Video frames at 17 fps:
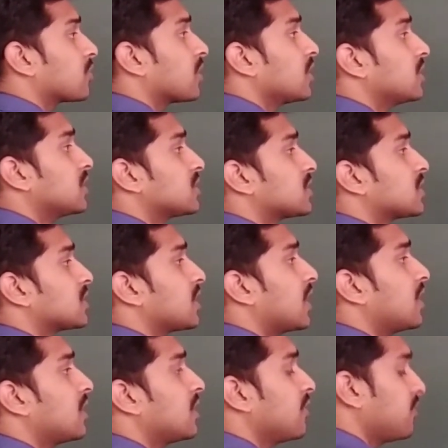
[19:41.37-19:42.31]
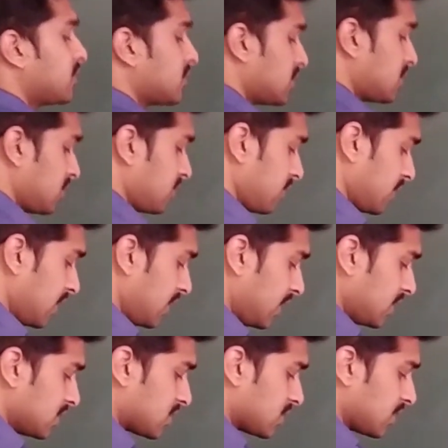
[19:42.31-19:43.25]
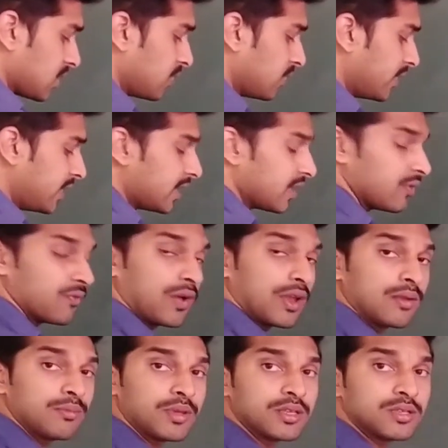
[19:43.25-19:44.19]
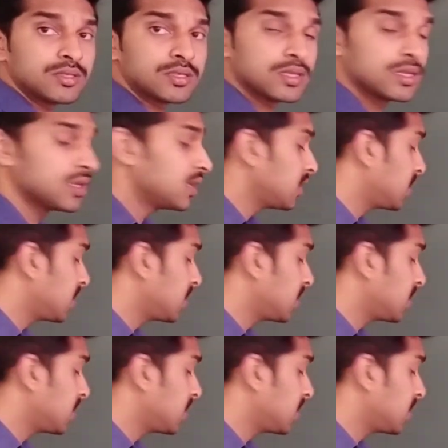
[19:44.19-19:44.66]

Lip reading: Okay, this L, if it is unity 1 means,